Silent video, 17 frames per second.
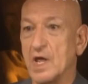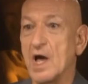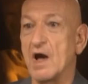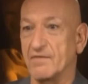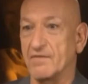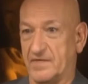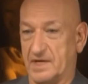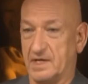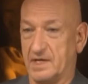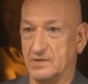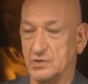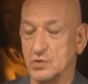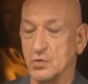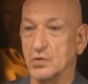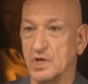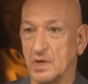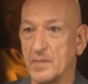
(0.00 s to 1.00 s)
laughing and
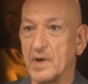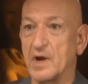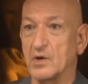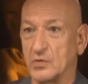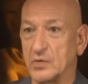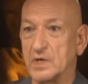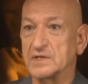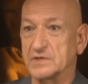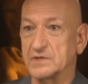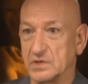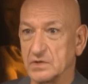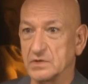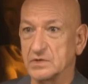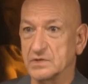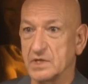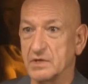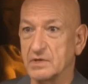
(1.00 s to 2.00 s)
talking about croissants,